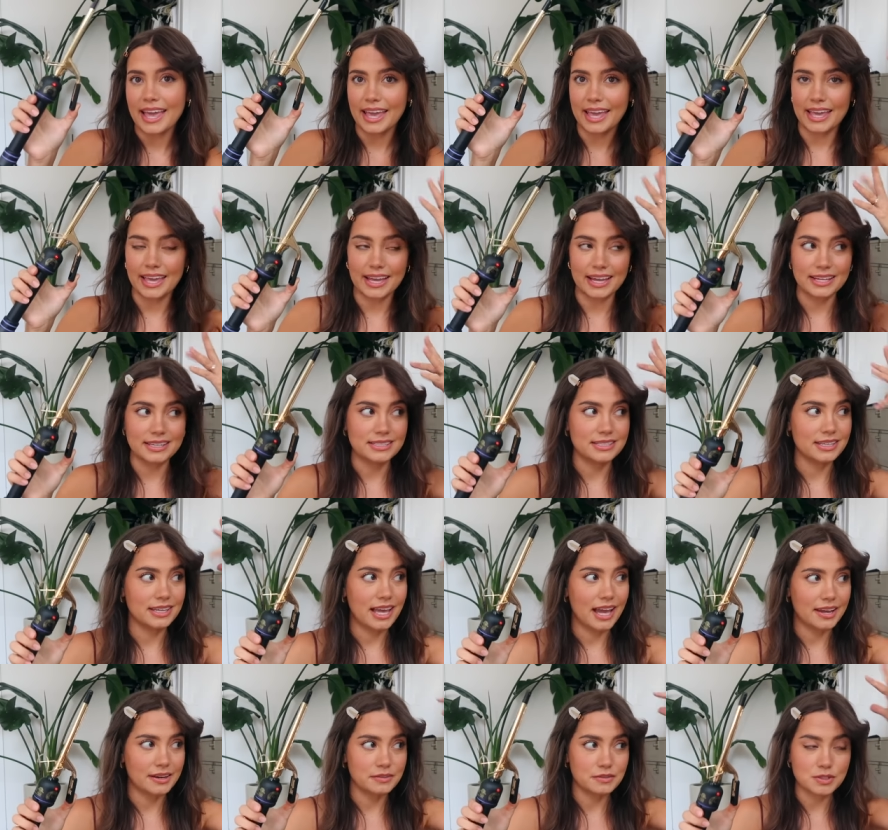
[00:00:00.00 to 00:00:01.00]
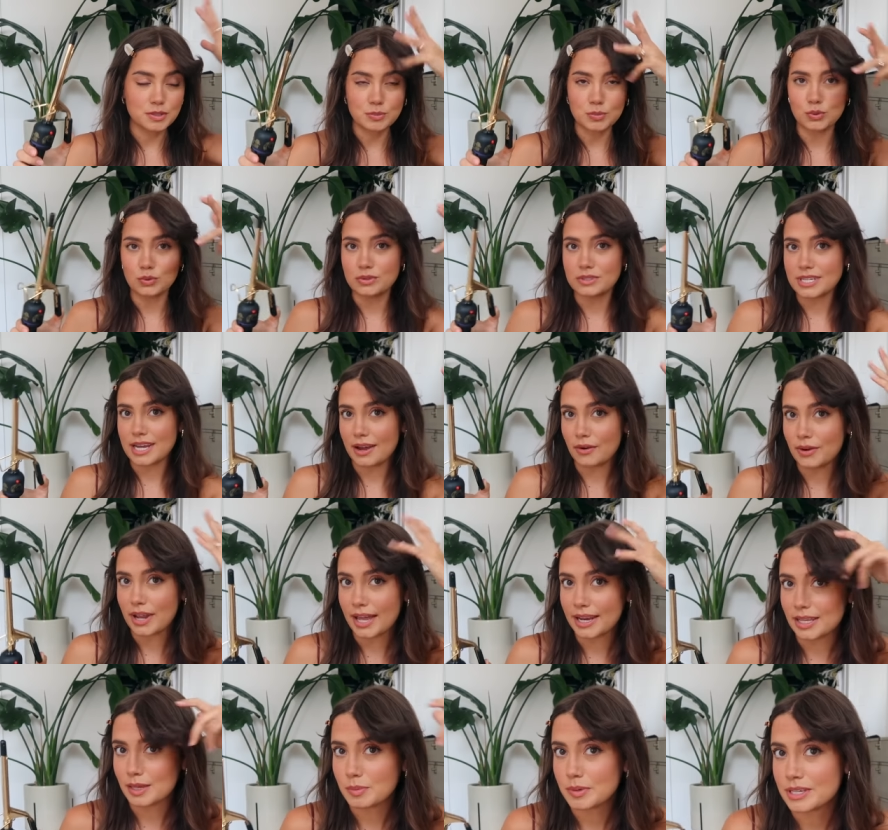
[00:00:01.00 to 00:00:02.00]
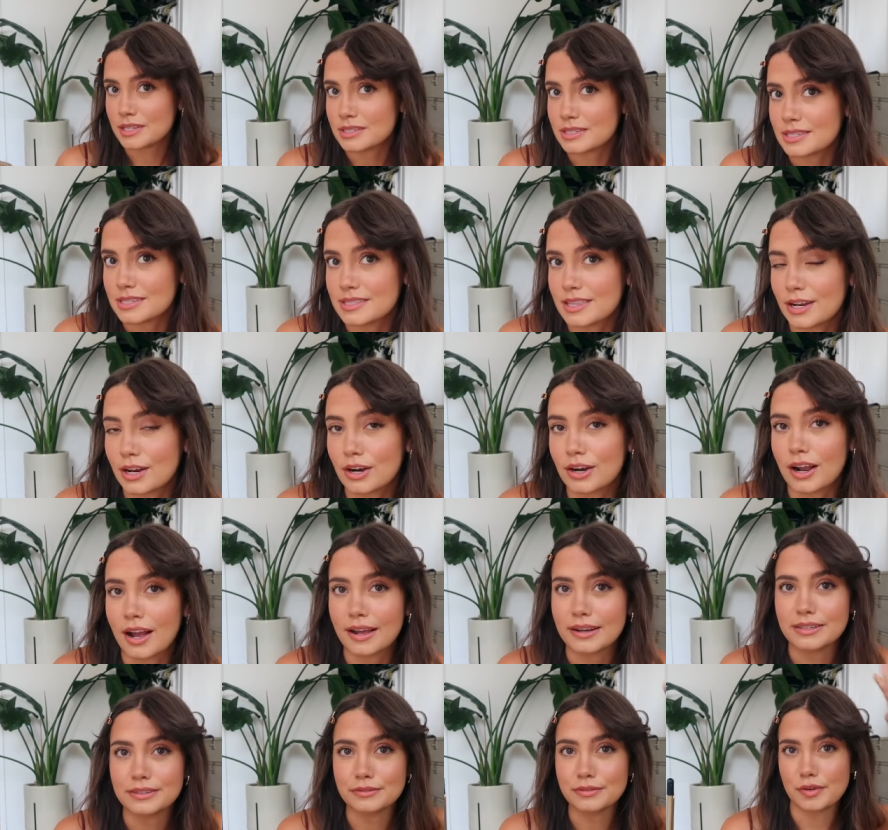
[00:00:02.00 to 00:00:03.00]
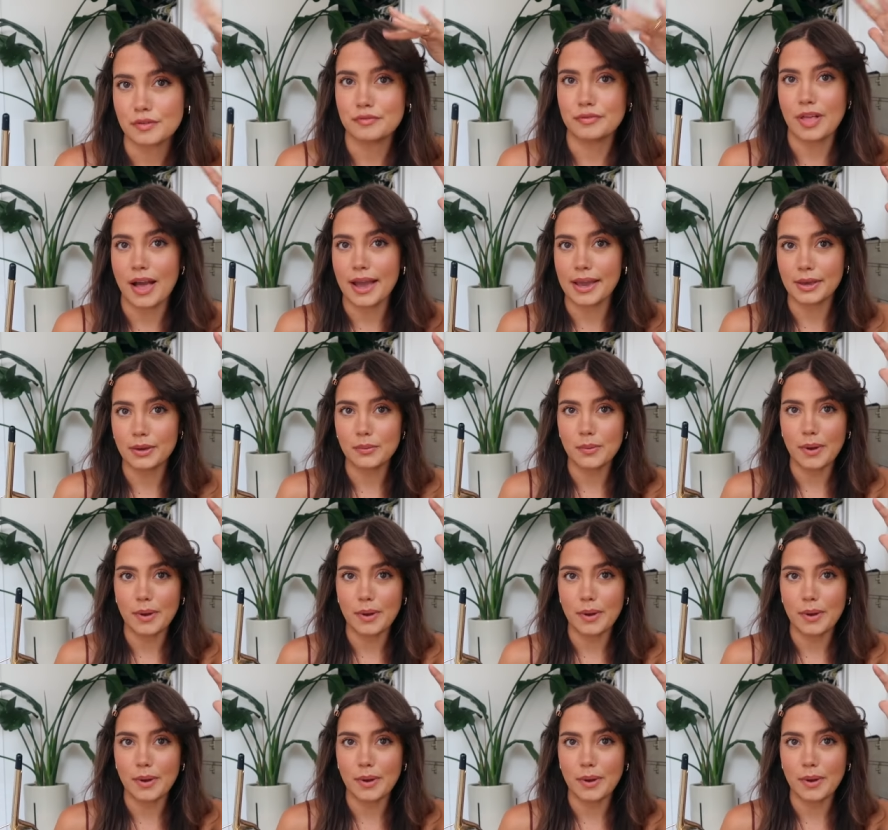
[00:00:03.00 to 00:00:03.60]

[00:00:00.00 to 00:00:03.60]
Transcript: and kind of smooth down any pieces that are kind of flying